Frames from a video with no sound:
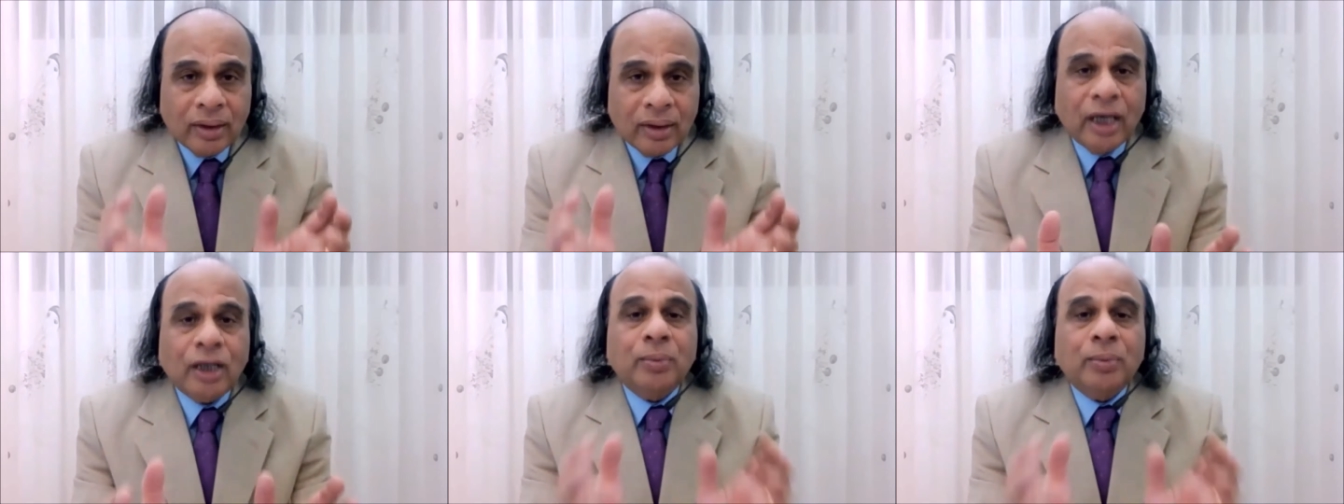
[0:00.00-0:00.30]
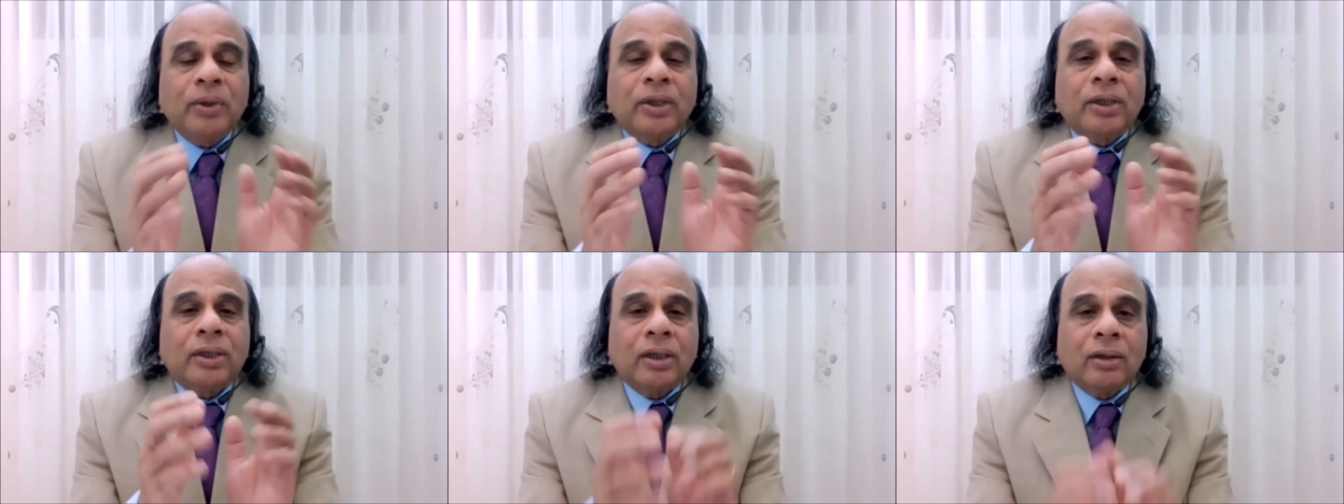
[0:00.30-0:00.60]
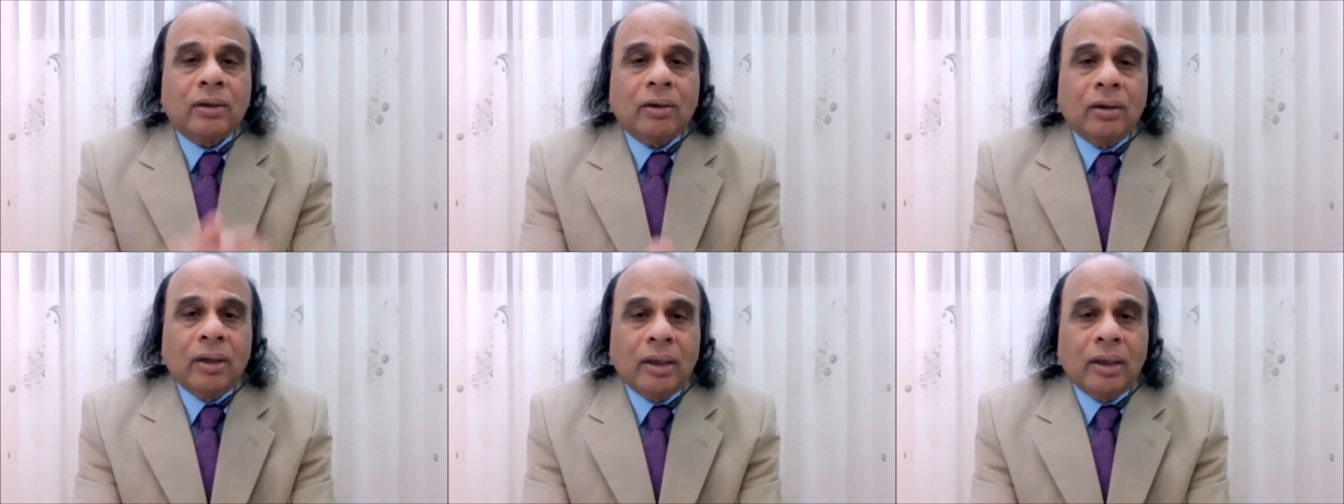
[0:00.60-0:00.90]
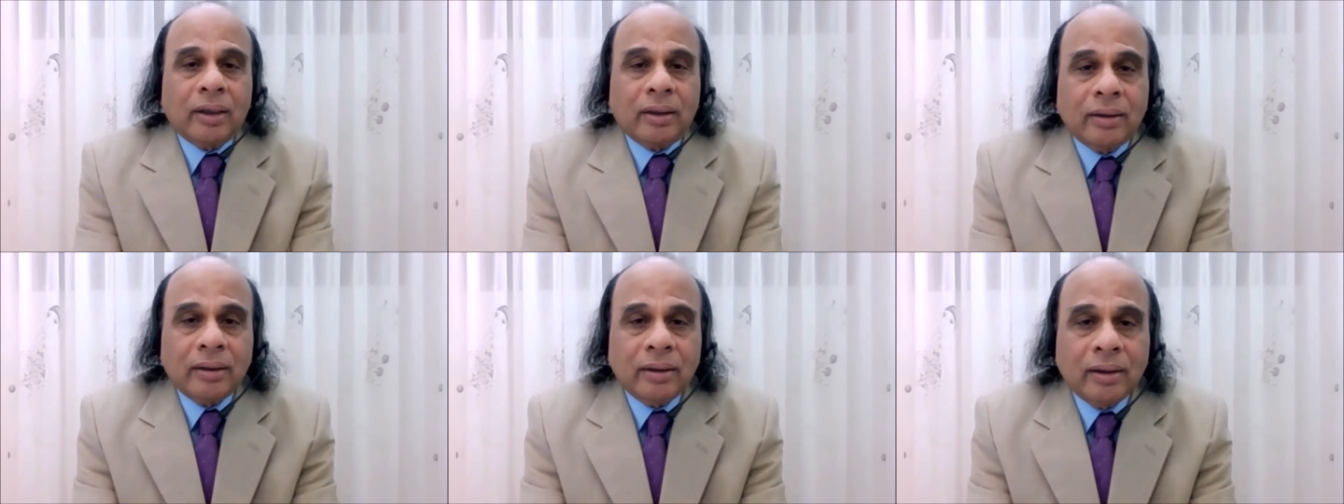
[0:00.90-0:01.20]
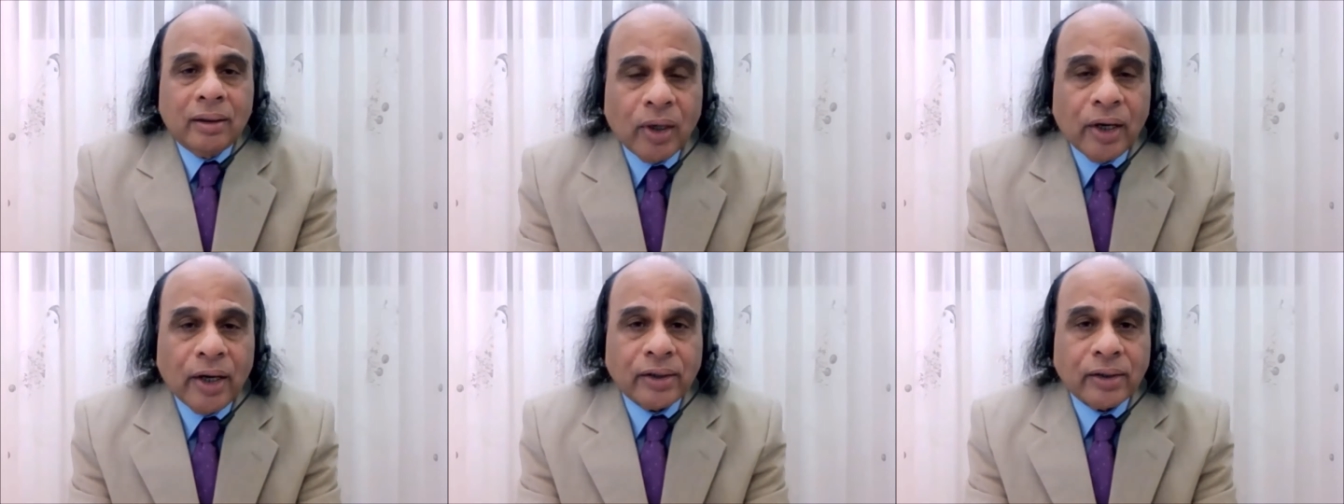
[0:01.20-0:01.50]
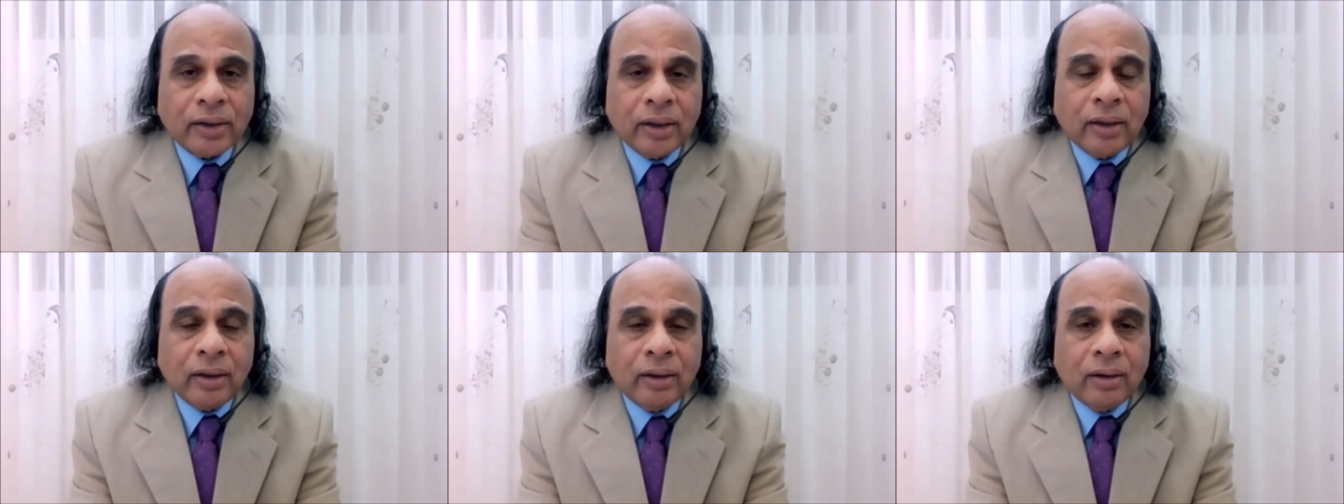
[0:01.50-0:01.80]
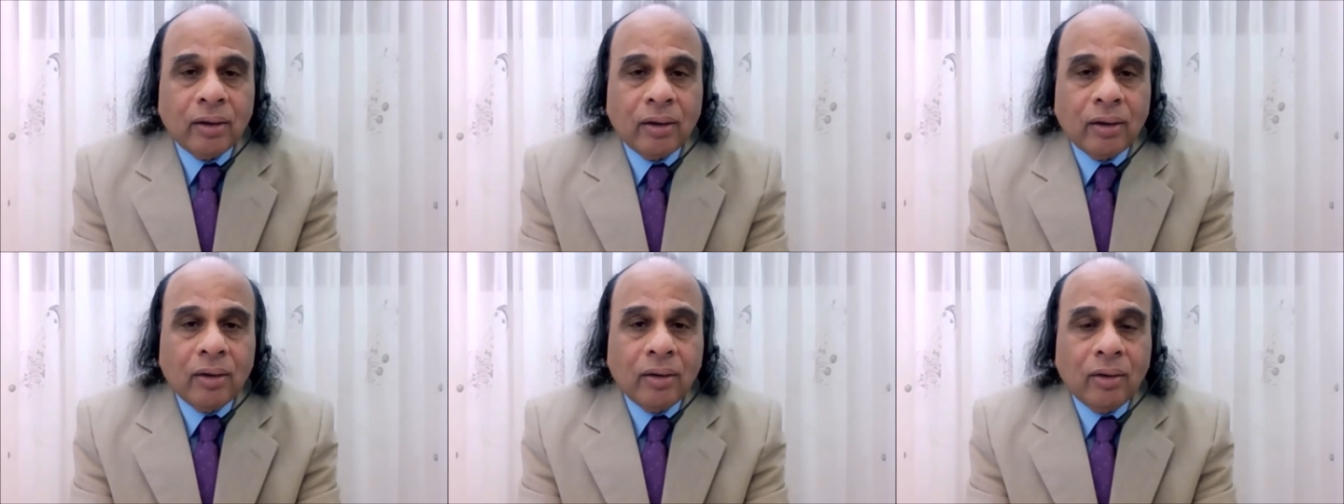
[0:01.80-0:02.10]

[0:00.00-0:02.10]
that particular population